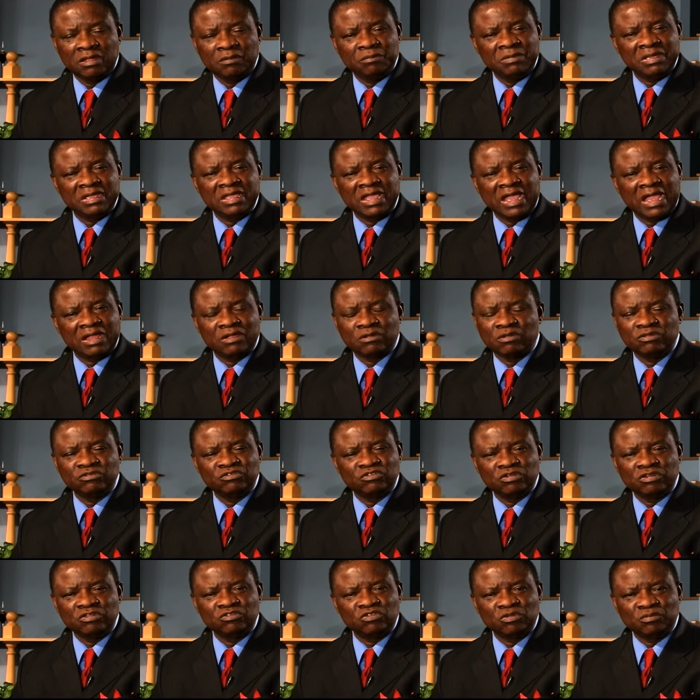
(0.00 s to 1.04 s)
May God
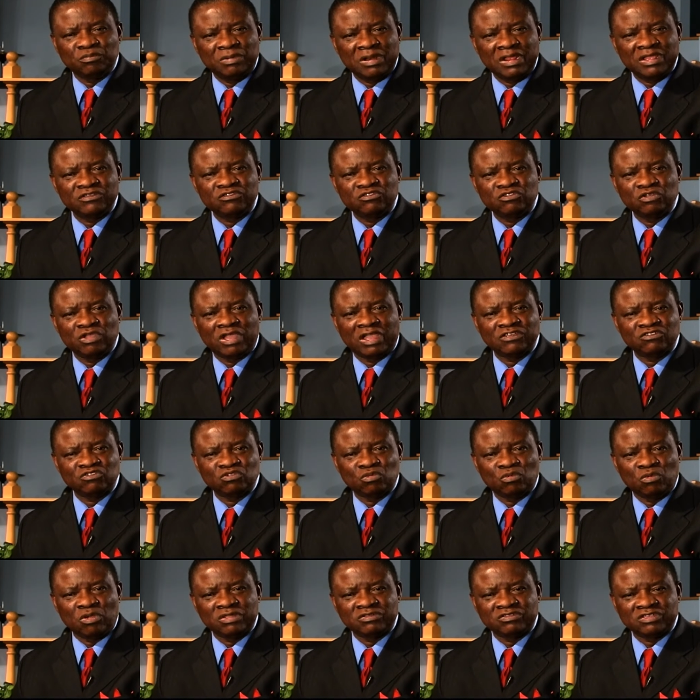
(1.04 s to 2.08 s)
continue to bless you as
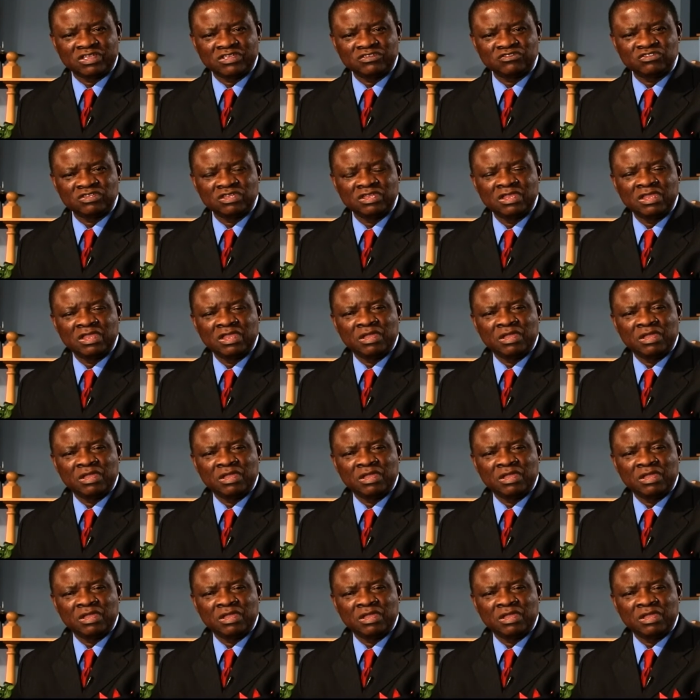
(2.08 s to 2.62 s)
you watch us.